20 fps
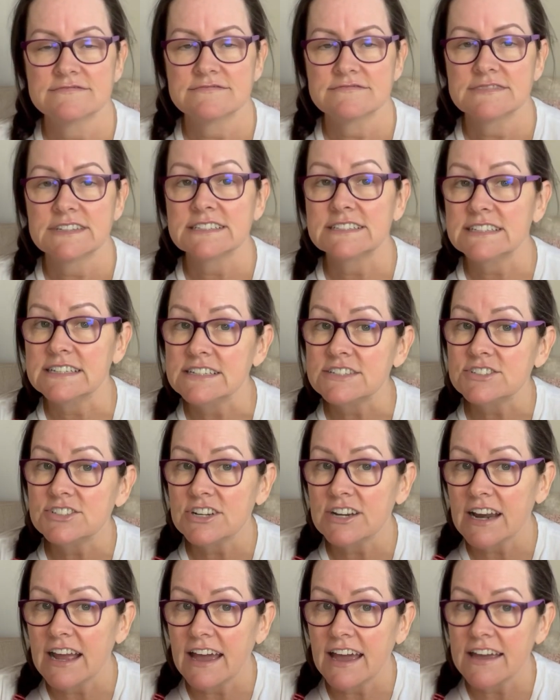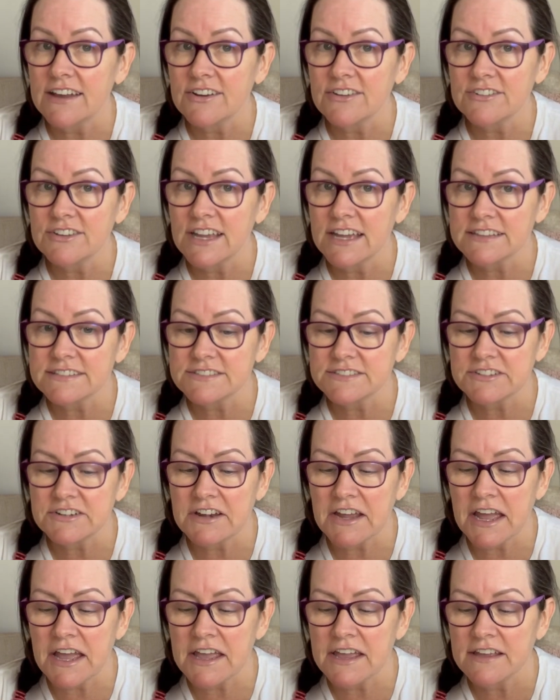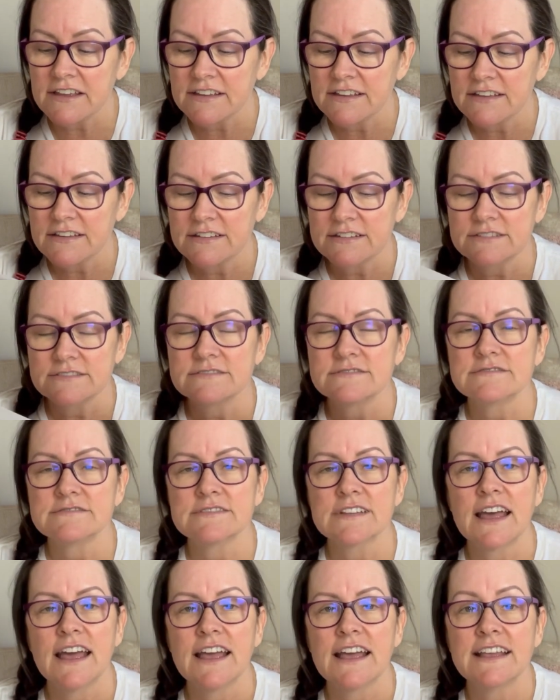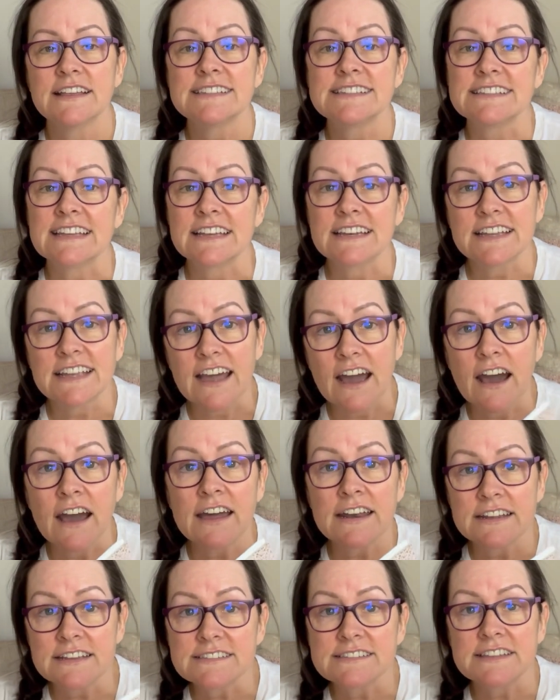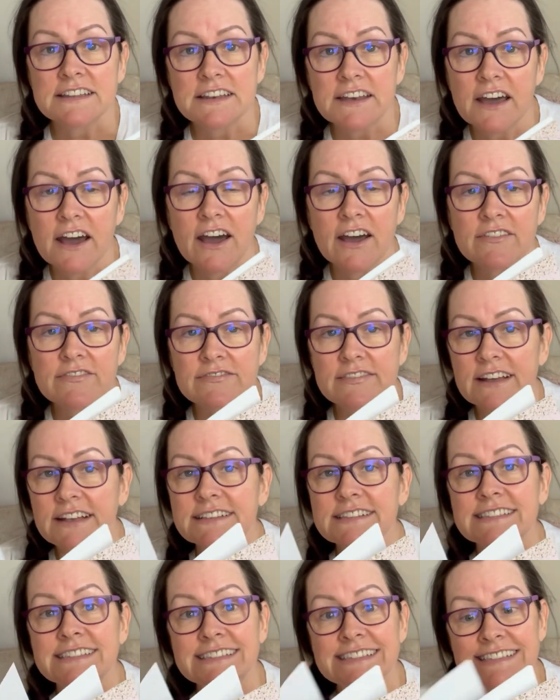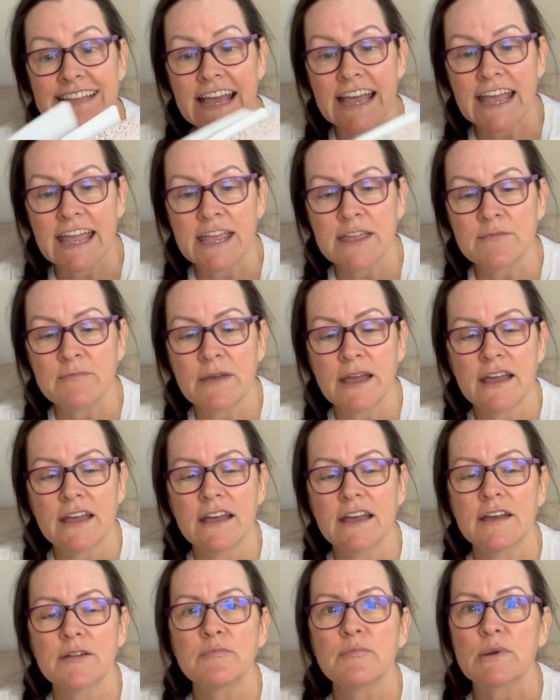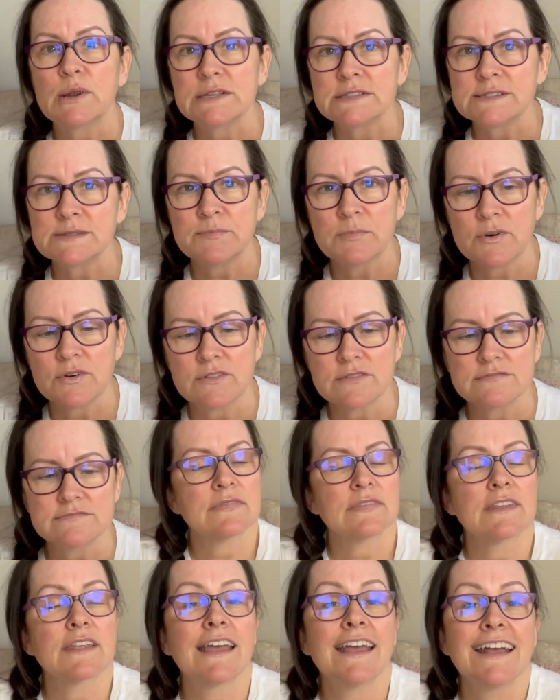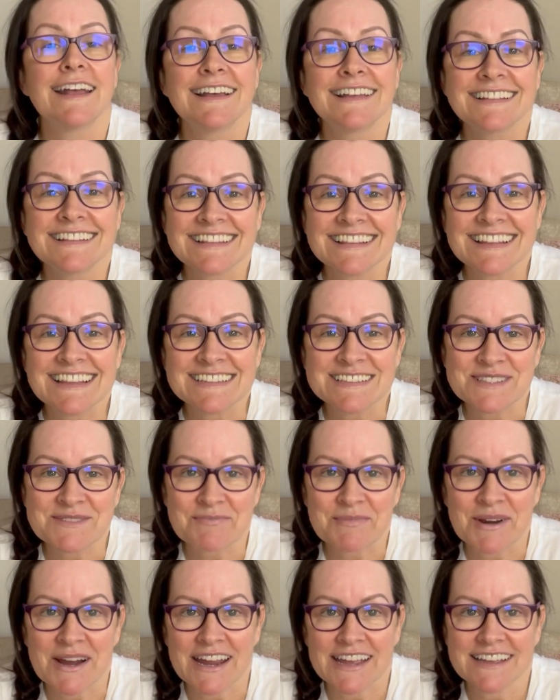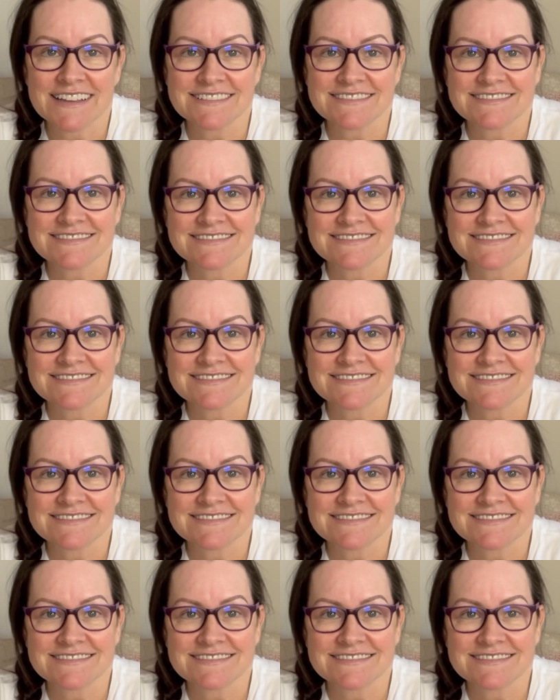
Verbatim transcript: The t-shirt I had on yesterday said God is enough. Same principle. Let's pray.